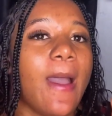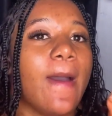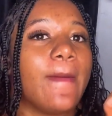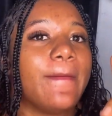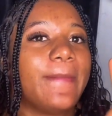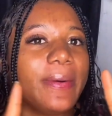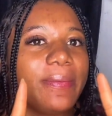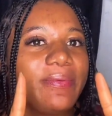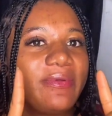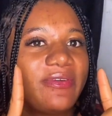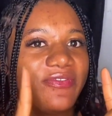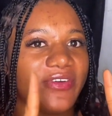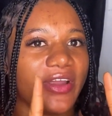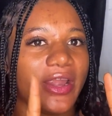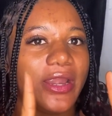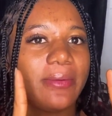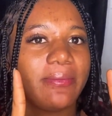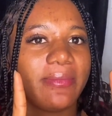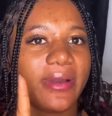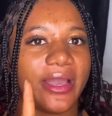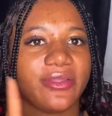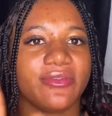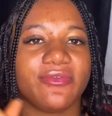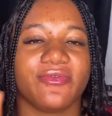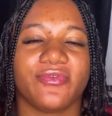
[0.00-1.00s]
But be very
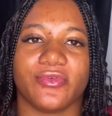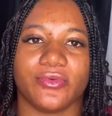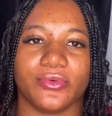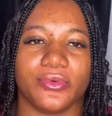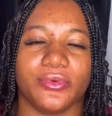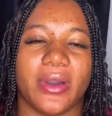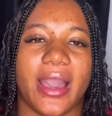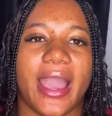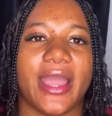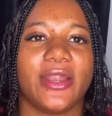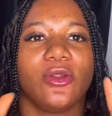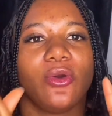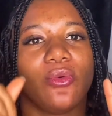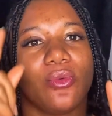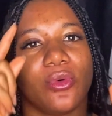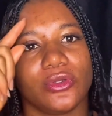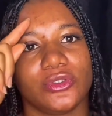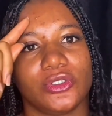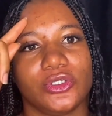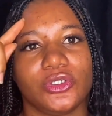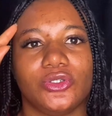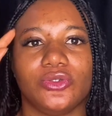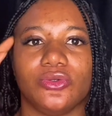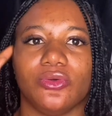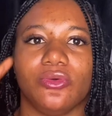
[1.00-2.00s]
mindful. I don't want
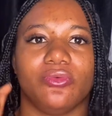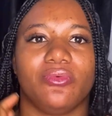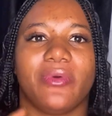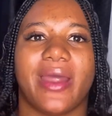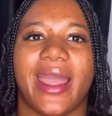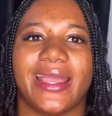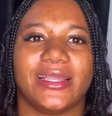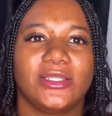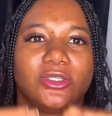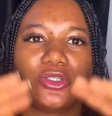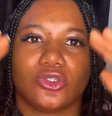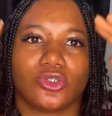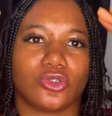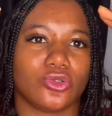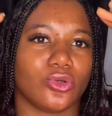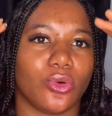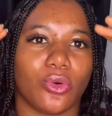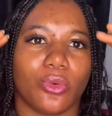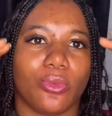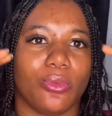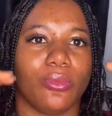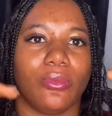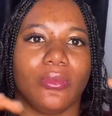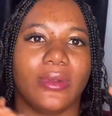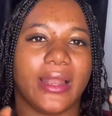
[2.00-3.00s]
you to write
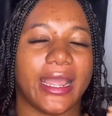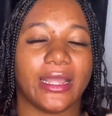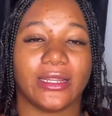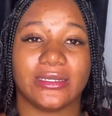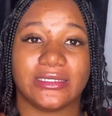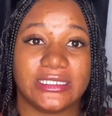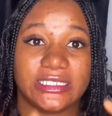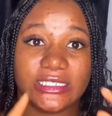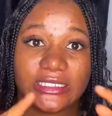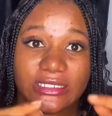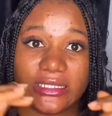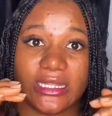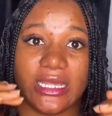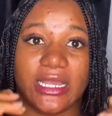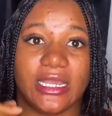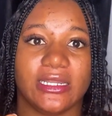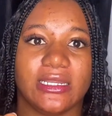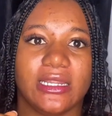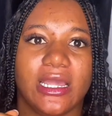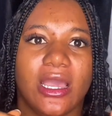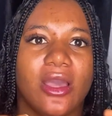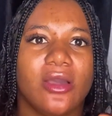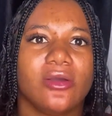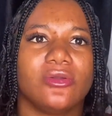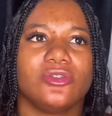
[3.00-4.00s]
so like this
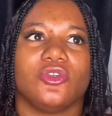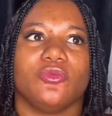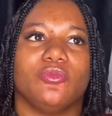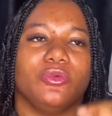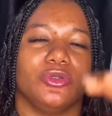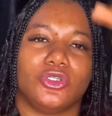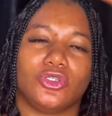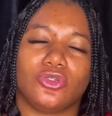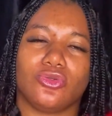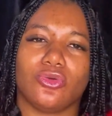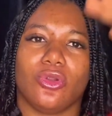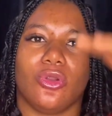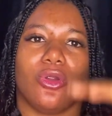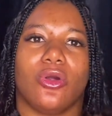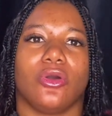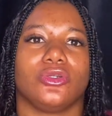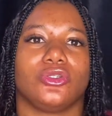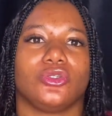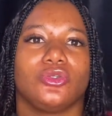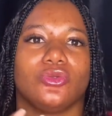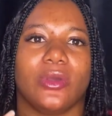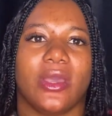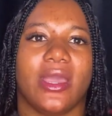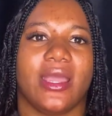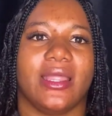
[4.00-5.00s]
thing to be too long
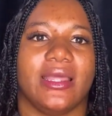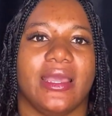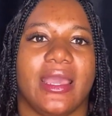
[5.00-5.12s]
to